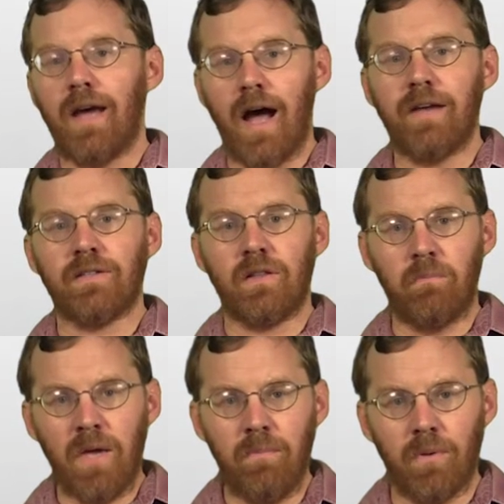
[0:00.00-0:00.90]
the eyes of the
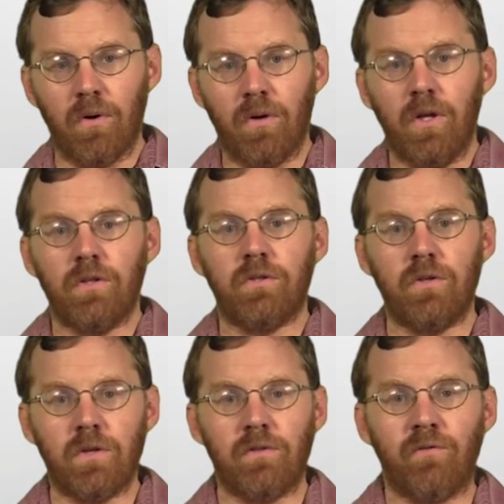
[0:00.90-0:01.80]
people
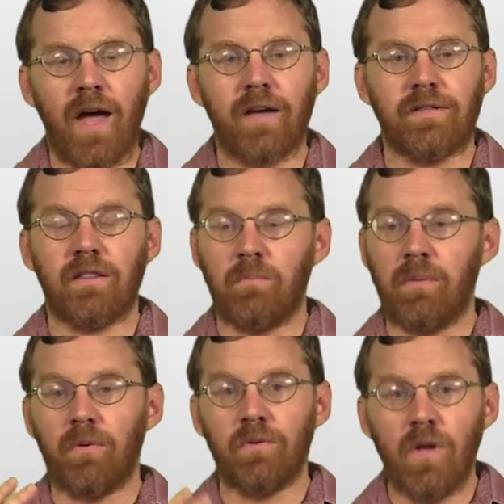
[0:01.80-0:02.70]
due to the fact that the
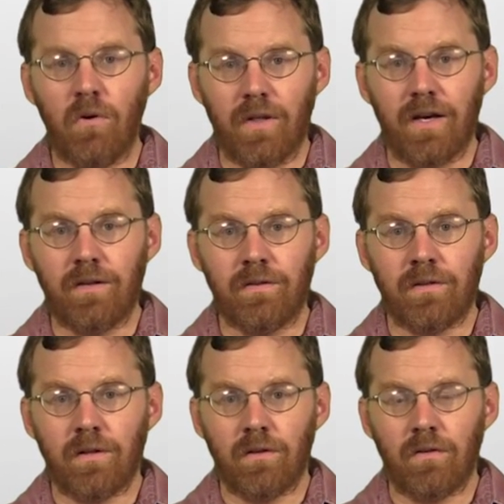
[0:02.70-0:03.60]
people know
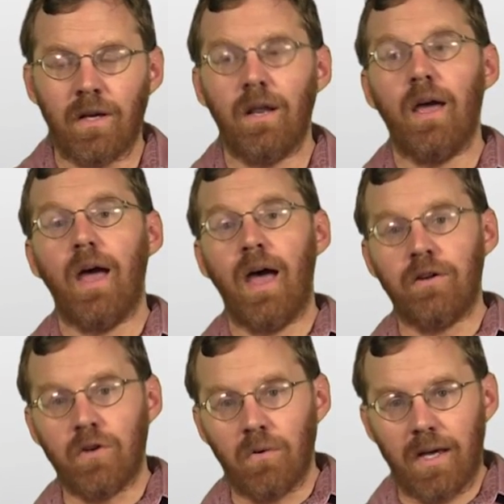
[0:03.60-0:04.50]
this right,
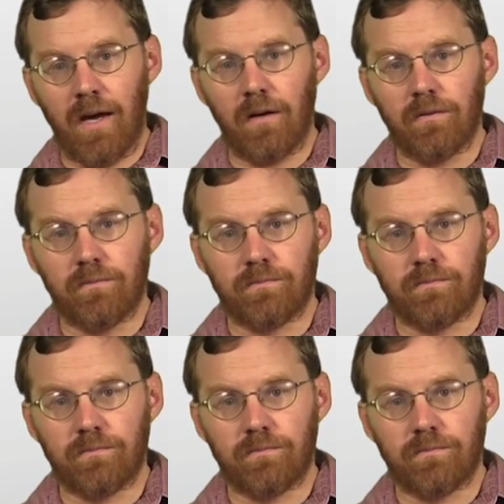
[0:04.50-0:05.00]
and don't care.